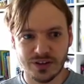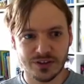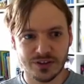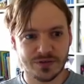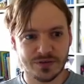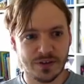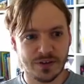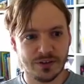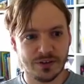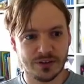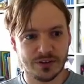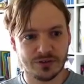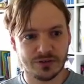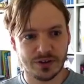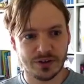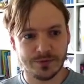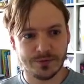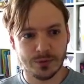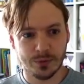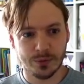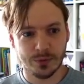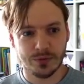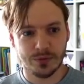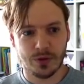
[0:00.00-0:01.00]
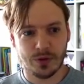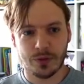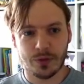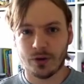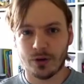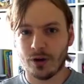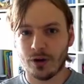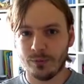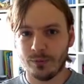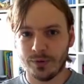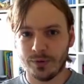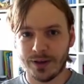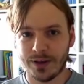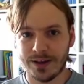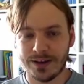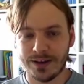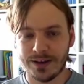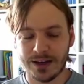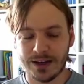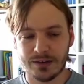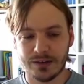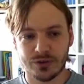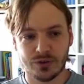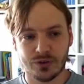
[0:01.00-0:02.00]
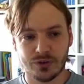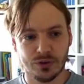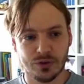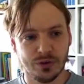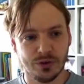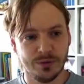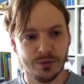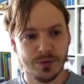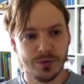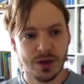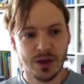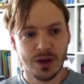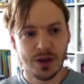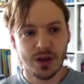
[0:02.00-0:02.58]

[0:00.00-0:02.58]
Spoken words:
It's very straightforward, there's nothing complicated here at all.